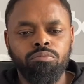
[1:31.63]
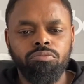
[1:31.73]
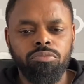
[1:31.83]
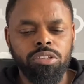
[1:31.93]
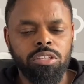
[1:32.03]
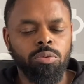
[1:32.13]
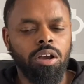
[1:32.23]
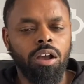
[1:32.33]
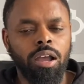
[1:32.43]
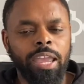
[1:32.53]
This is what
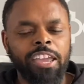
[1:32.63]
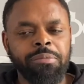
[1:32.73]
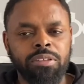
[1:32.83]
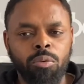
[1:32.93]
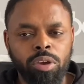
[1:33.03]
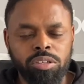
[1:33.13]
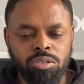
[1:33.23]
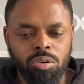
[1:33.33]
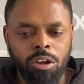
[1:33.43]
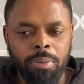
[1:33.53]
God gave me. So I want you to
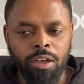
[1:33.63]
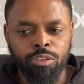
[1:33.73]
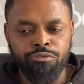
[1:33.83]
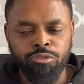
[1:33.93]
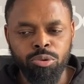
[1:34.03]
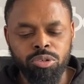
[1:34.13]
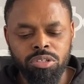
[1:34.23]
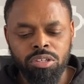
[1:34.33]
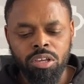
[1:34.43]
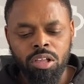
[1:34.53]
talk about the
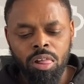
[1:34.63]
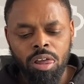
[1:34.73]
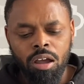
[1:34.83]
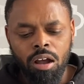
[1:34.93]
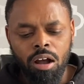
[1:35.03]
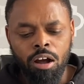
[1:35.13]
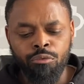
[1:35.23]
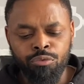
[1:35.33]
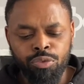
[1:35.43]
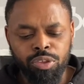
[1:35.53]
fruits of
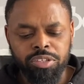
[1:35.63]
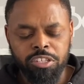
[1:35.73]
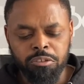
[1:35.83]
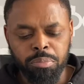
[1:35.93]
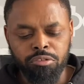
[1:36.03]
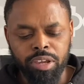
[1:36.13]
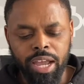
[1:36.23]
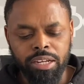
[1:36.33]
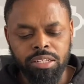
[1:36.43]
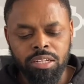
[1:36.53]
the Spirit.
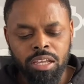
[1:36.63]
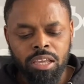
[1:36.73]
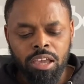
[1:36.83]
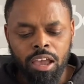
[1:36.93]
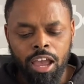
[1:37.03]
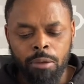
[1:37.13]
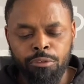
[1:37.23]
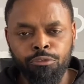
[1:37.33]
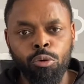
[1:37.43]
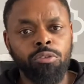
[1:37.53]
And
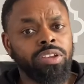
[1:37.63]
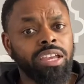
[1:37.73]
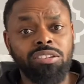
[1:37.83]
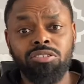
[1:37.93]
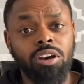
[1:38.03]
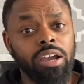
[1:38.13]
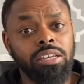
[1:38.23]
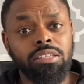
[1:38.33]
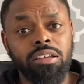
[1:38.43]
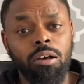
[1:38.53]
before we even get
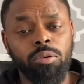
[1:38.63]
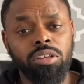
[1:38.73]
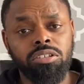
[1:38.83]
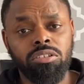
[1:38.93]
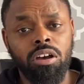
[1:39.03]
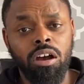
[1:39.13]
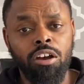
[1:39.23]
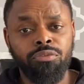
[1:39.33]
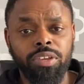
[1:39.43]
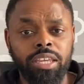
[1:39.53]
started, I'm going to start
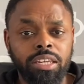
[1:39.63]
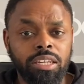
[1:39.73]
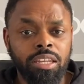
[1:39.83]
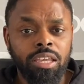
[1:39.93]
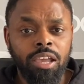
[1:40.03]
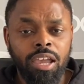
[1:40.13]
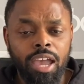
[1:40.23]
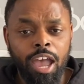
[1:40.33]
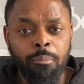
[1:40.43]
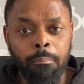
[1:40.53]
off in
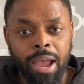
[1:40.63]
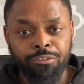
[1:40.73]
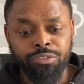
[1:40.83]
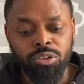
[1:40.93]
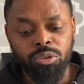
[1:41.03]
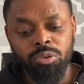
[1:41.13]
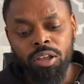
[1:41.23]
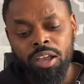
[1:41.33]
Matthew